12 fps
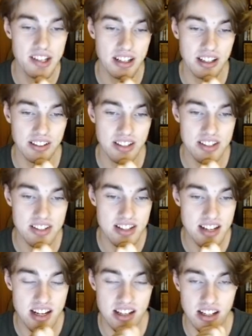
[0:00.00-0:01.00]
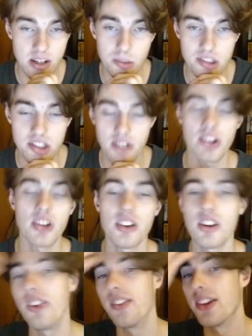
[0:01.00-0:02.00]
let's see what's going
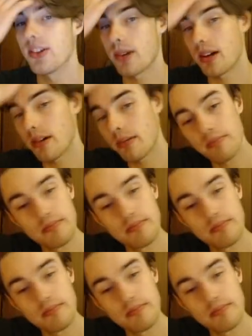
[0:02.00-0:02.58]
on this round.